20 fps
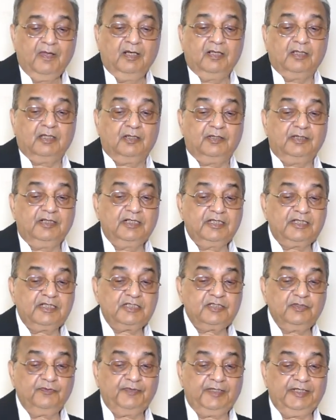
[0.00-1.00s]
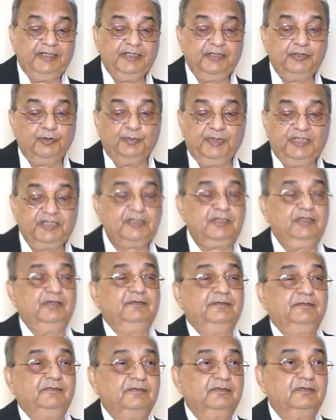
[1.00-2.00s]
Now, indication for intubation,
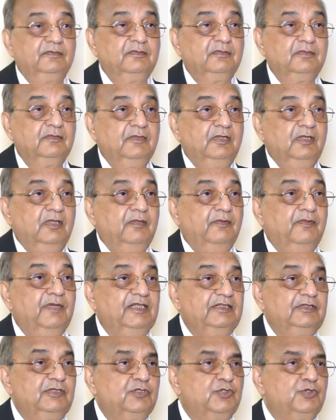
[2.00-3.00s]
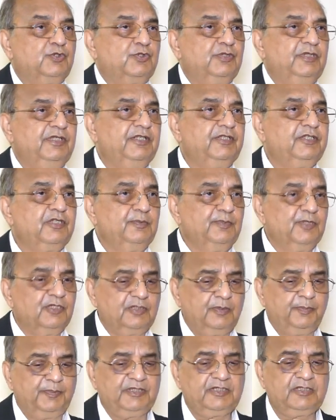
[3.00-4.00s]
whether you should intubate
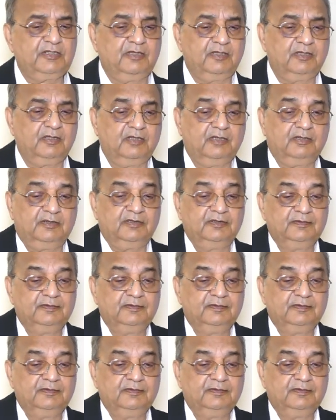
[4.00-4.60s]
the patient or not.